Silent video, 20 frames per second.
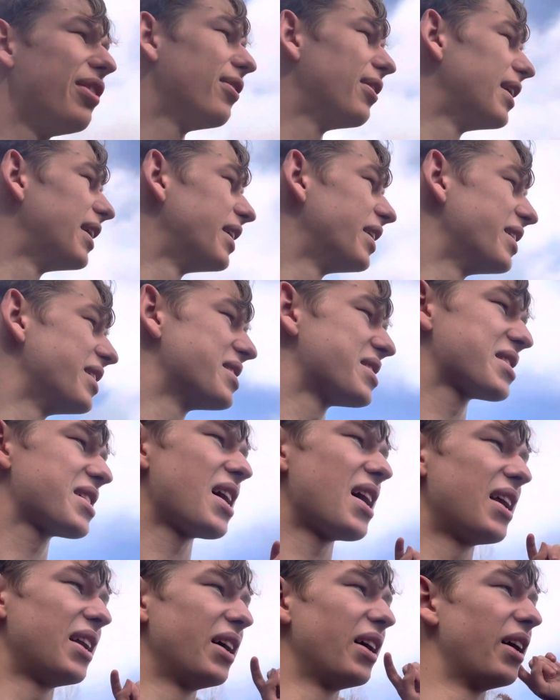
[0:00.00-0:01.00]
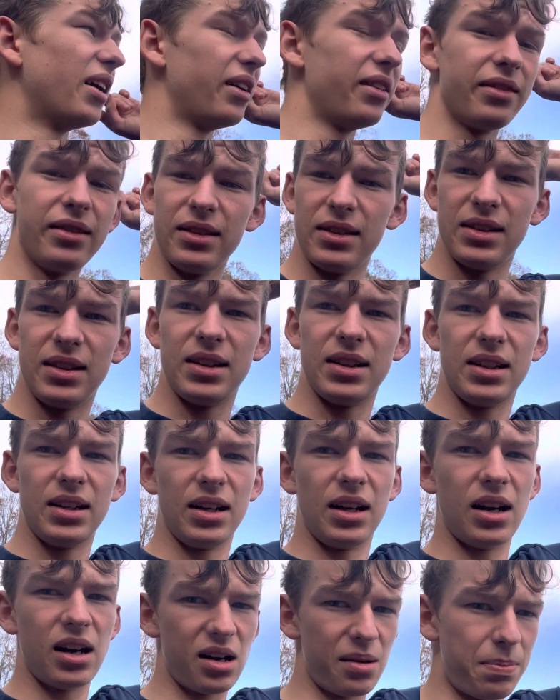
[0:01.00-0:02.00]
wind is kind of
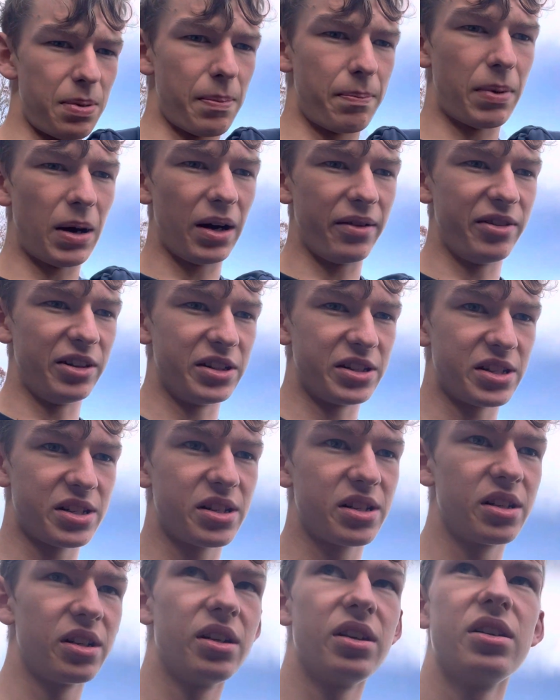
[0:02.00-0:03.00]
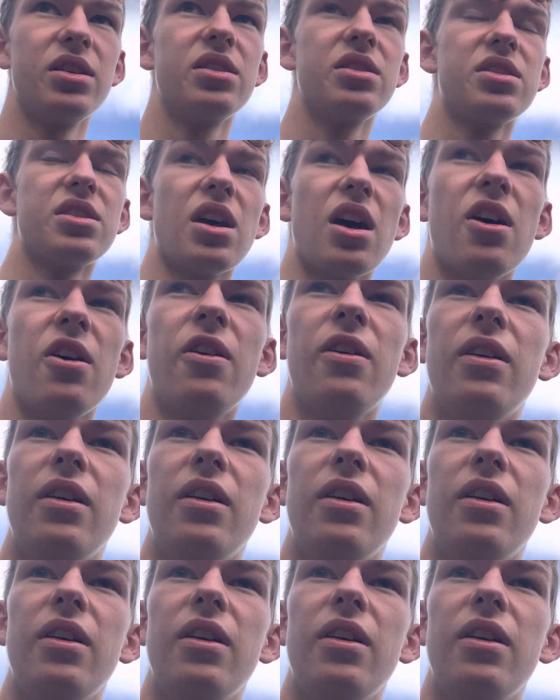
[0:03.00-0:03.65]
up above us. So